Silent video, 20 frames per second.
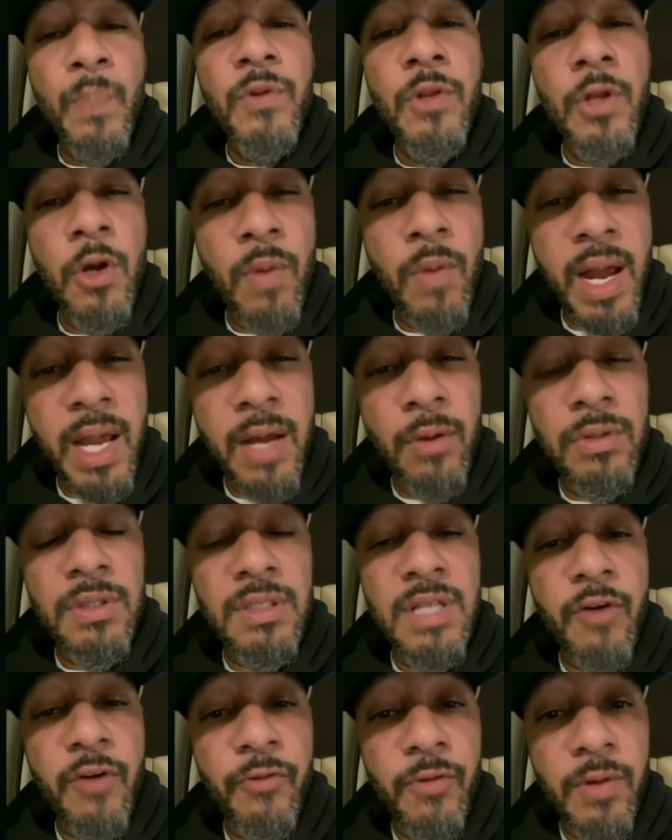You know why he
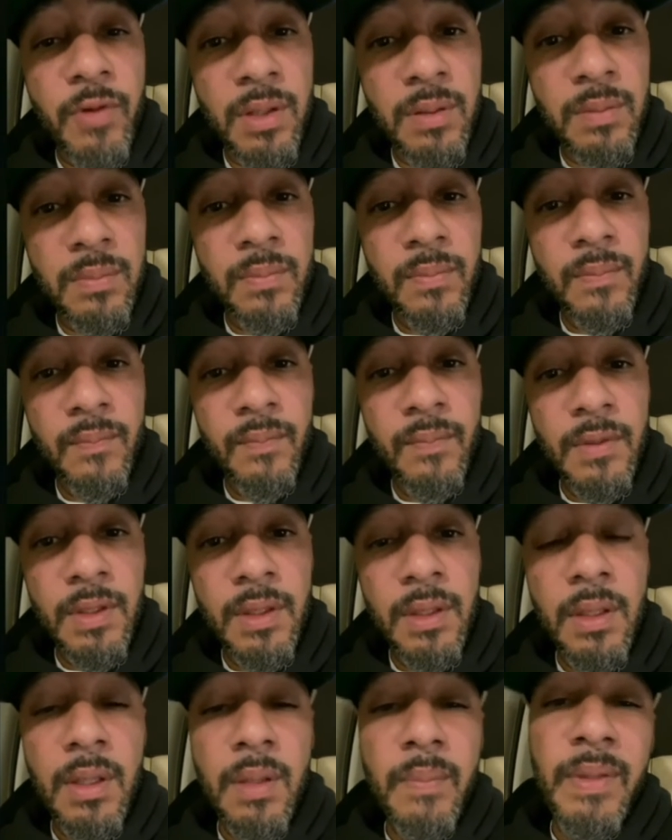was
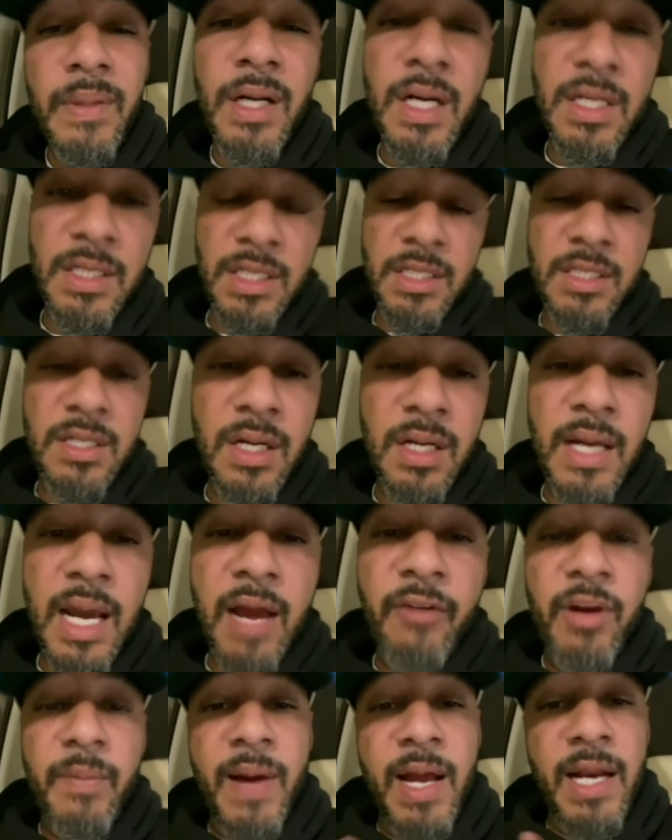suffering? Because he took
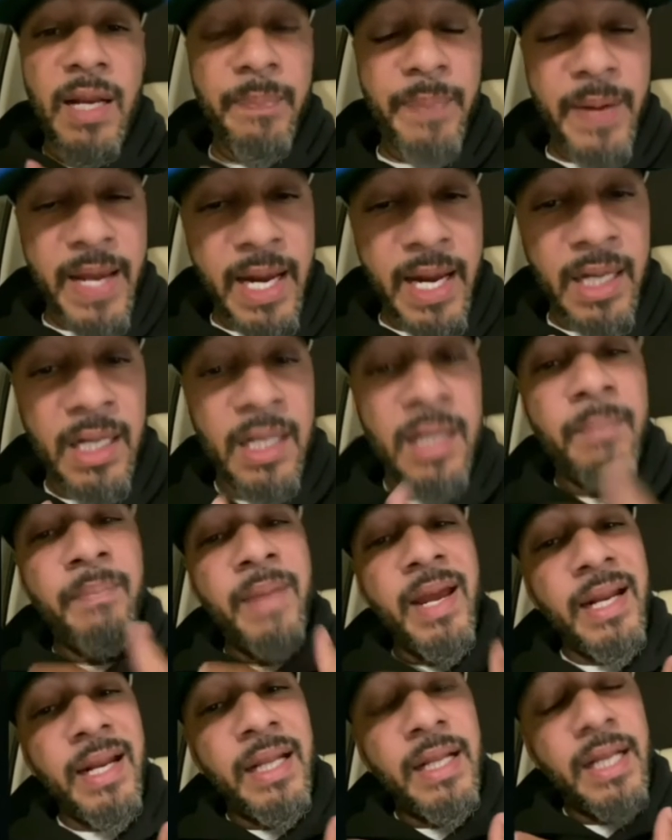everybody pain and
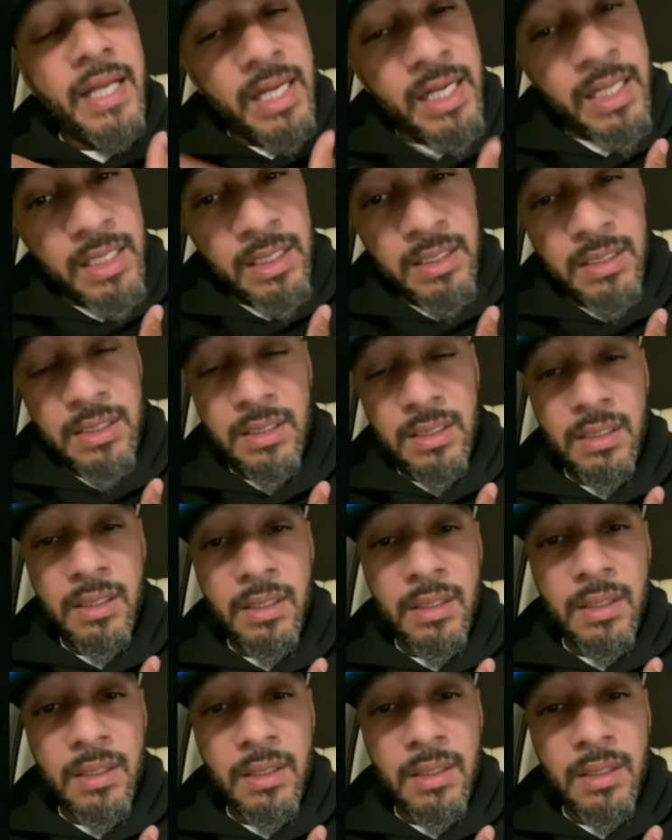made it his.